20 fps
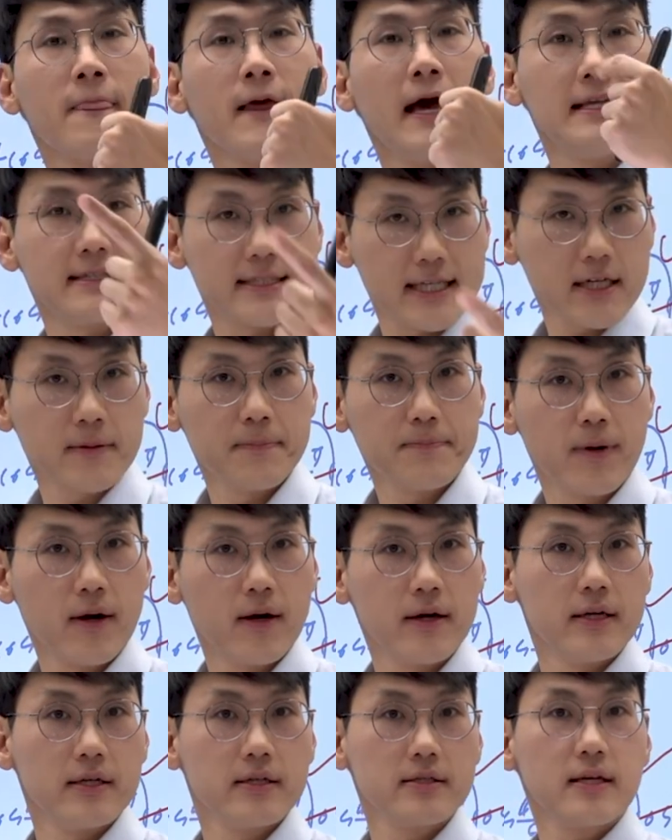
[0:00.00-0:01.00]
And second
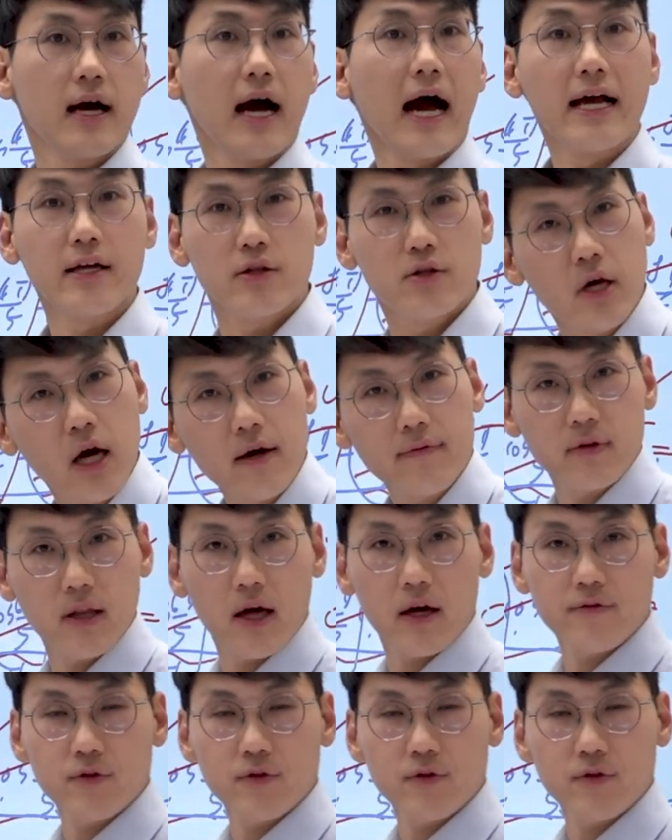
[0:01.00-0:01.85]
part is, I do have a lot of